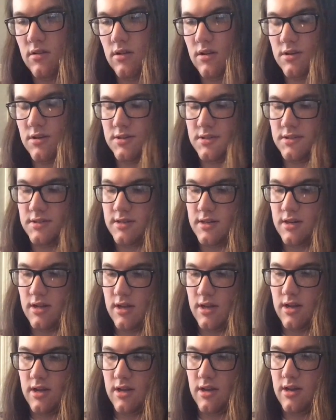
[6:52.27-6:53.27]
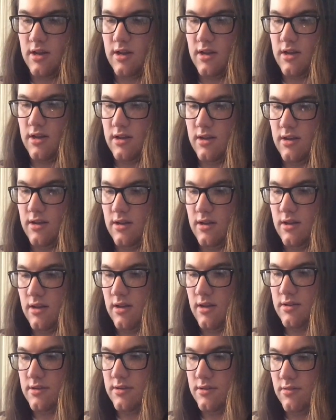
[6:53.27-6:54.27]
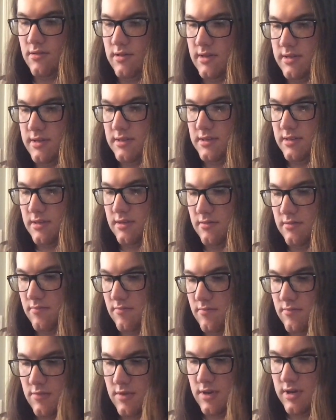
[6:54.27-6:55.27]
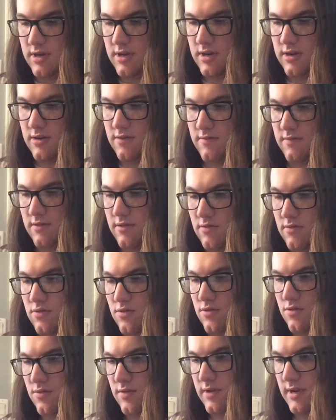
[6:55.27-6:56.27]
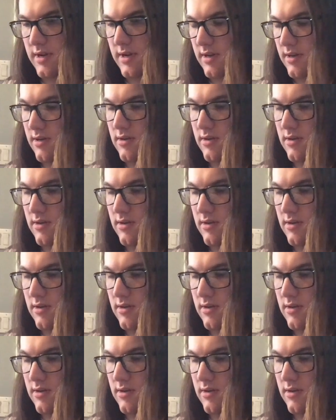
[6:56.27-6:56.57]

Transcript: I'll just undo this here real quick.